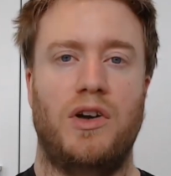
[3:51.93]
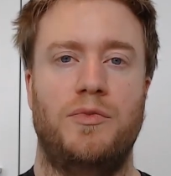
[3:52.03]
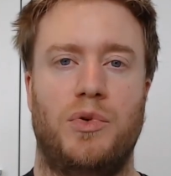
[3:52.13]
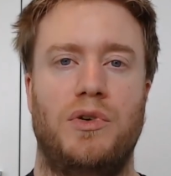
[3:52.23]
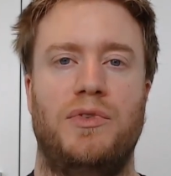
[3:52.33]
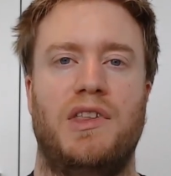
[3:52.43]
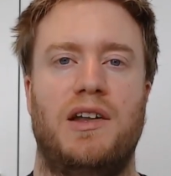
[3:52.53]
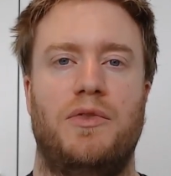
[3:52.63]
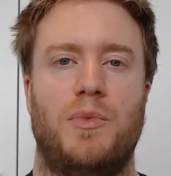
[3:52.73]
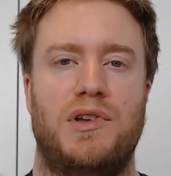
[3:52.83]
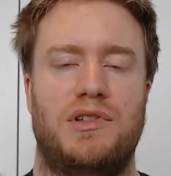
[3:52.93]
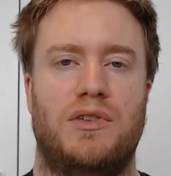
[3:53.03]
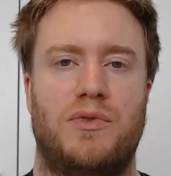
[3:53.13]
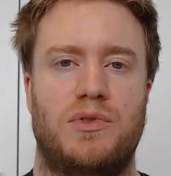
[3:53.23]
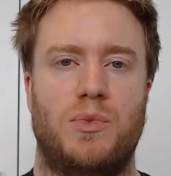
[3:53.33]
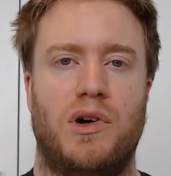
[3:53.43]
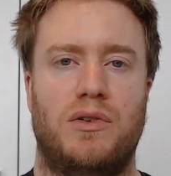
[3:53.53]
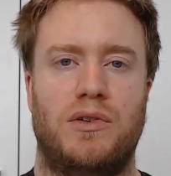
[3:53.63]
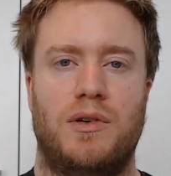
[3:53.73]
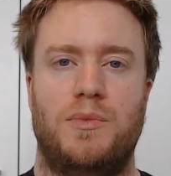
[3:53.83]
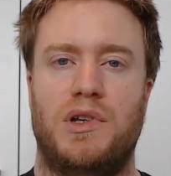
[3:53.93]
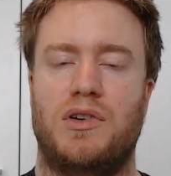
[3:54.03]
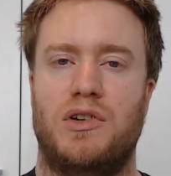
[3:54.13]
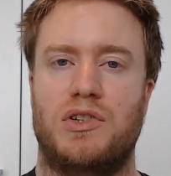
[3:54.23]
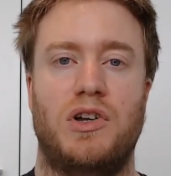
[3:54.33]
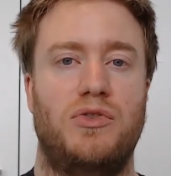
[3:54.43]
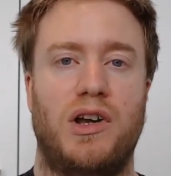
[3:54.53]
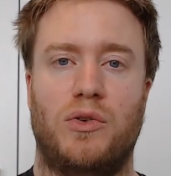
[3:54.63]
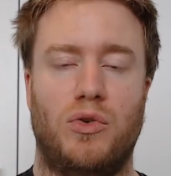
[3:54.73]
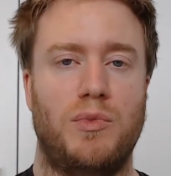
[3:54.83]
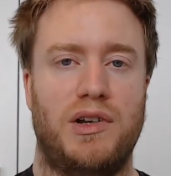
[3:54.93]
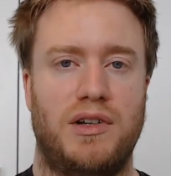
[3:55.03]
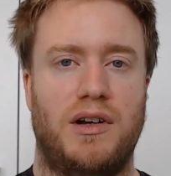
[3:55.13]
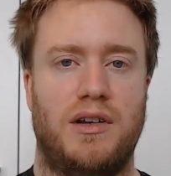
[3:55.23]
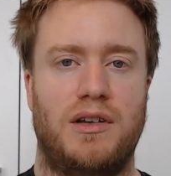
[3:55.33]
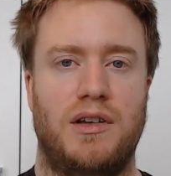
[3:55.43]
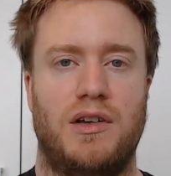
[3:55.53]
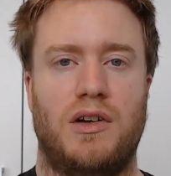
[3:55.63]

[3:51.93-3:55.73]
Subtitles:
I've proven that for myself as well because I track all my data.